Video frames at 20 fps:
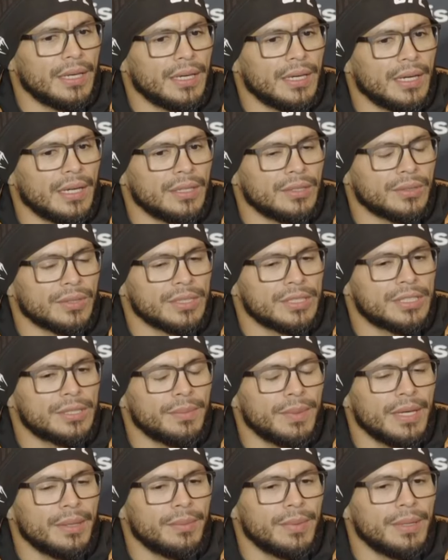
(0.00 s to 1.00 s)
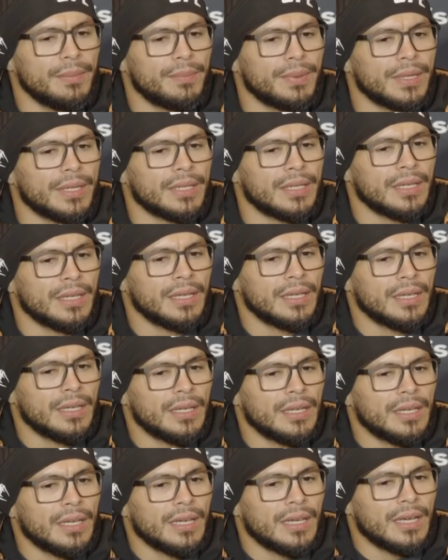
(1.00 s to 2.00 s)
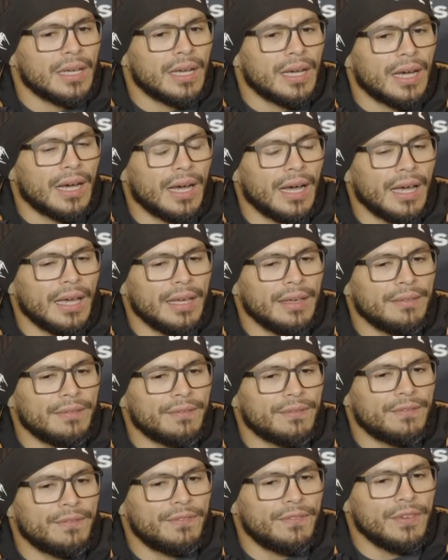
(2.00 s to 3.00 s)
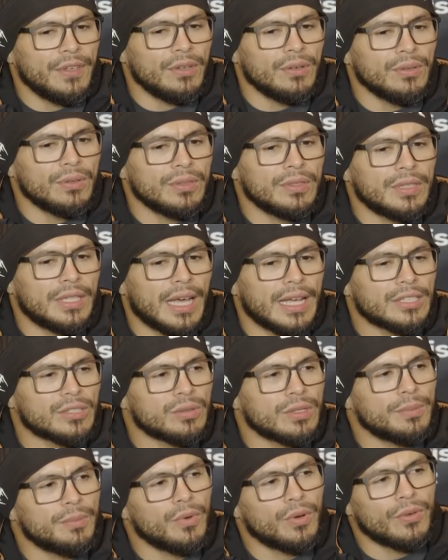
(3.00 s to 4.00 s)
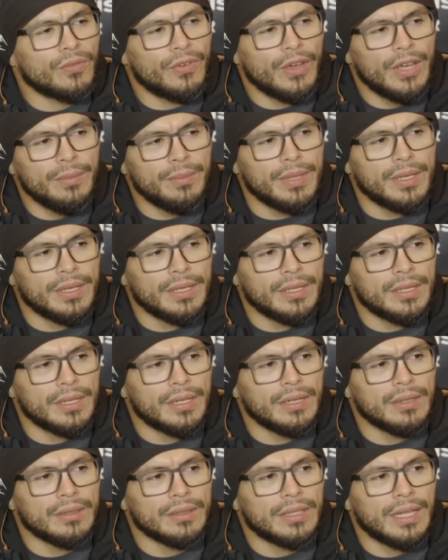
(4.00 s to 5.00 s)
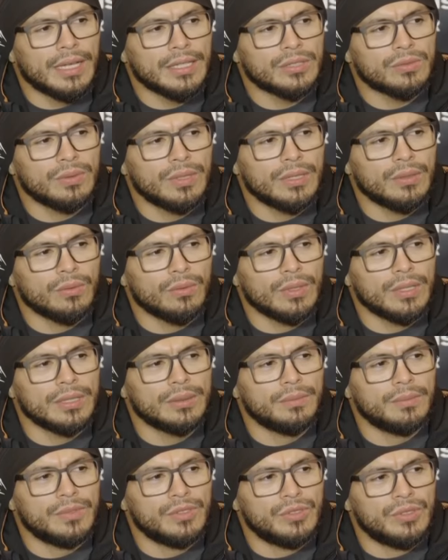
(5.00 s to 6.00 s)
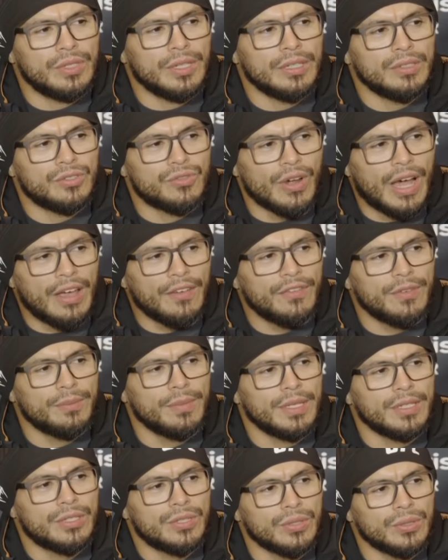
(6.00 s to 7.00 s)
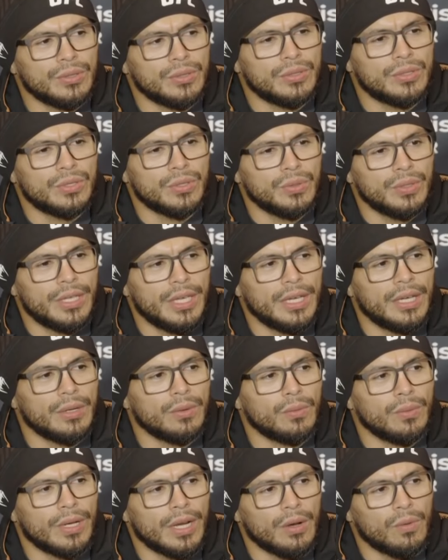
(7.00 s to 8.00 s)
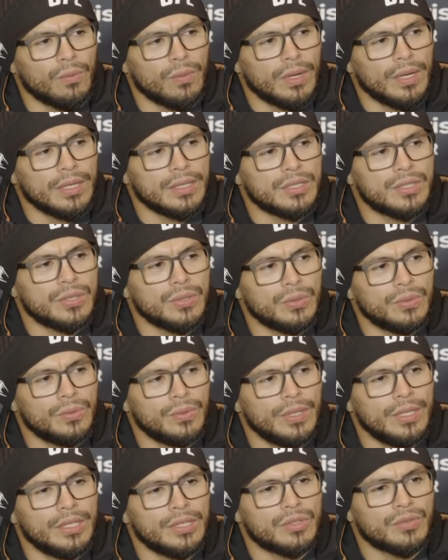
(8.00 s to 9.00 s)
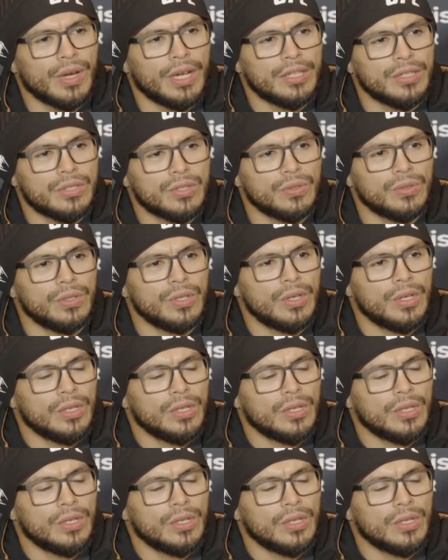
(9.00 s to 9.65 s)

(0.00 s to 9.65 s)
underestimate me. But I feel that's what motivates me, you know. That's what driving me to get what I want, to really trying to